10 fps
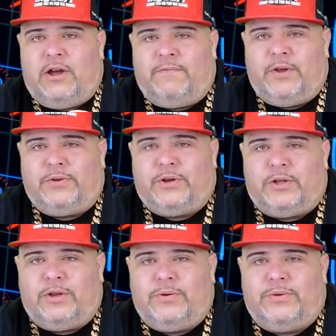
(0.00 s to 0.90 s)
of those
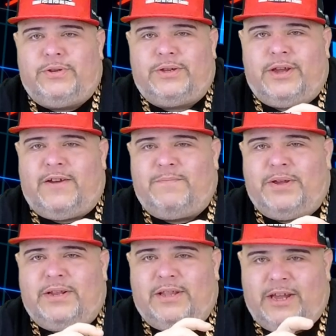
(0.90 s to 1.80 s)
glues have
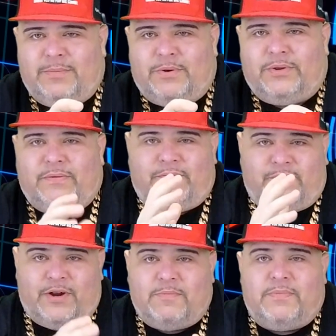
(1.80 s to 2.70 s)
been labeled
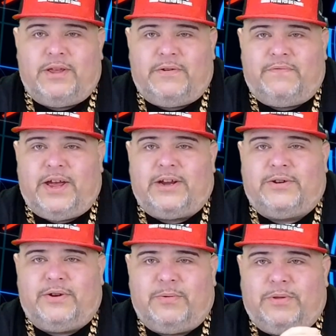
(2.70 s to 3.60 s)
from their
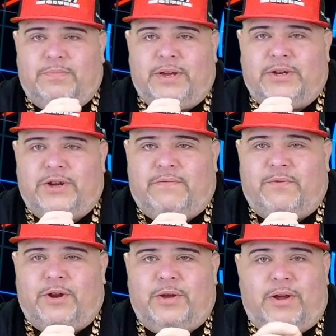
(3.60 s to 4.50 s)
factory with Big Jeff
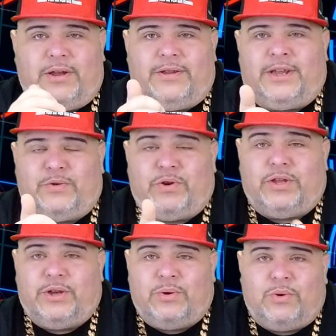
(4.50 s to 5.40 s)
Audio on it. That's
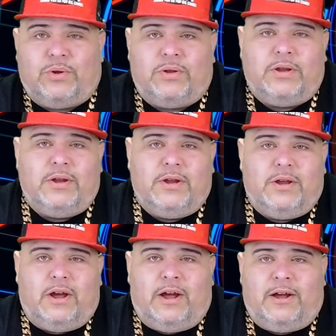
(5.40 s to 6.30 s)
really cool.
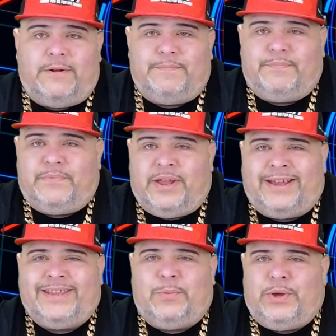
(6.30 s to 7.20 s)

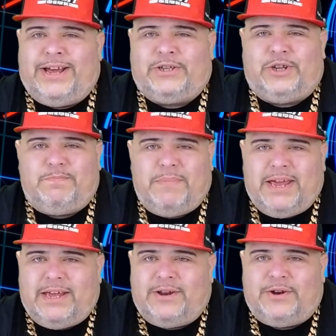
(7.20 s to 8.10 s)
Not that we actually
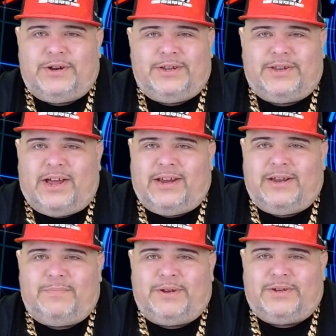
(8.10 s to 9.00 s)
make it or design
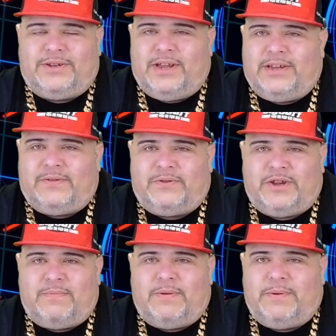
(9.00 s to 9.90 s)
it, but it's nice for
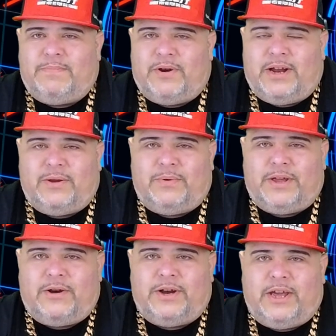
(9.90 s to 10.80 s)
something to be branded with
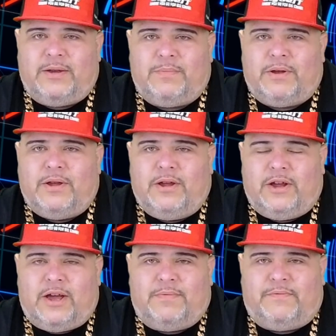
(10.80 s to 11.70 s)
our name
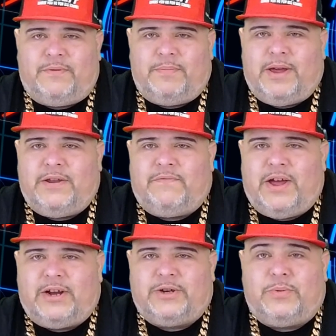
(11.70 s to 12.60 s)
coming from the
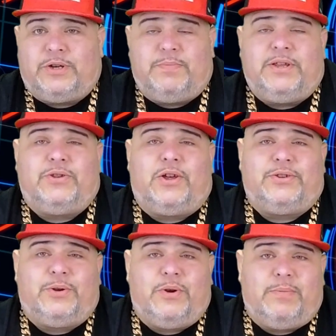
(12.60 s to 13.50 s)
manufacturer, which means
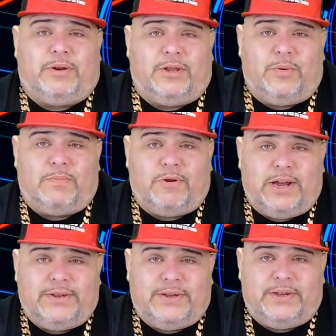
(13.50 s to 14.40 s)
also we're able to lower
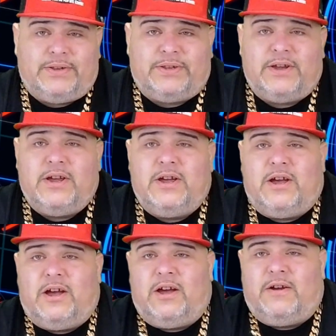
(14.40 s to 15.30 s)
prices
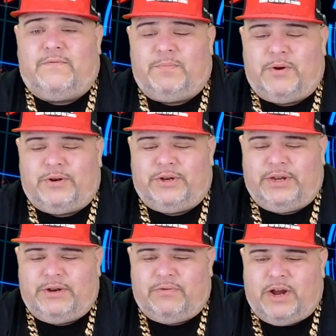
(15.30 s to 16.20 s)
for
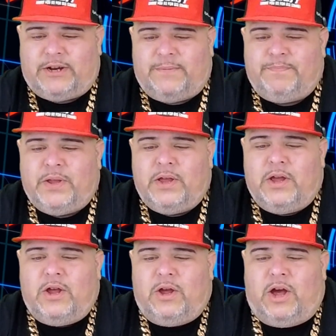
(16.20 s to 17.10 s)
purchasing direct.
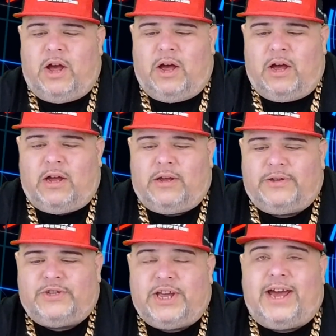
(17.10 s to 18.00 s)

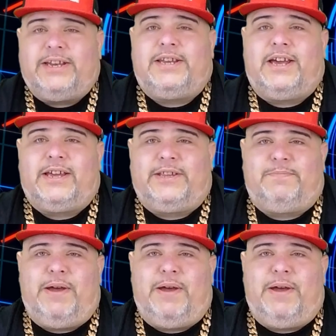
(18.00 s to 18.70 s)
SkyTech is